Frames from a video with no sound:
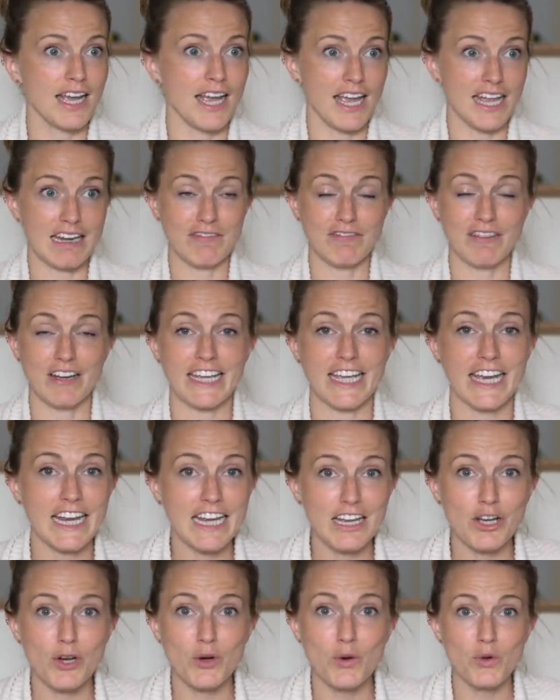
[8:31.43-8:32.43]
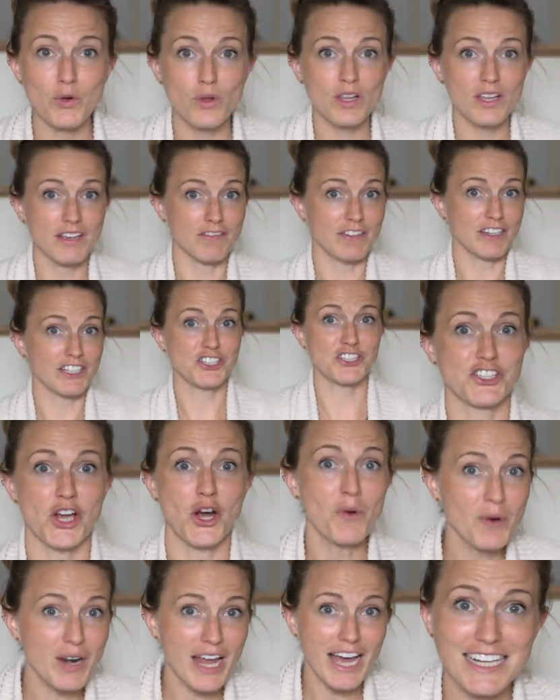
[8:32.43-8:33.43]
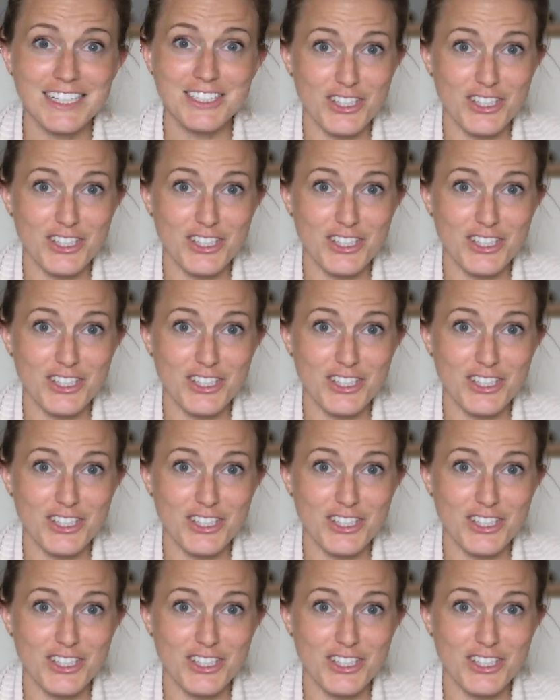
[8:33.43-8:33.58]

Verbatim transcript: And if I get it, cool. If I don't, I